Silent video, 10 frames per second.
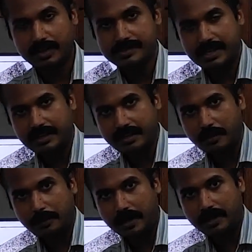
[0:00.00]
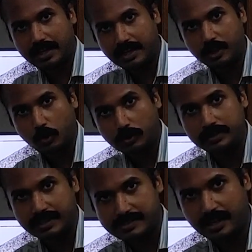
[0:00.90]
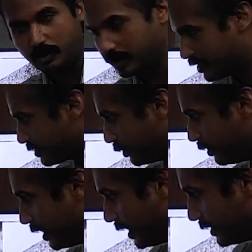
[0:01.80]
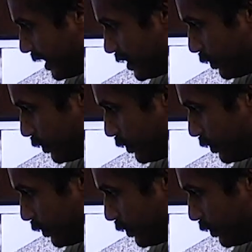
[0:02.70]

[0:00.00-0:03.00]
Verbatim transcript: a central part and the growth rings around it. So like that,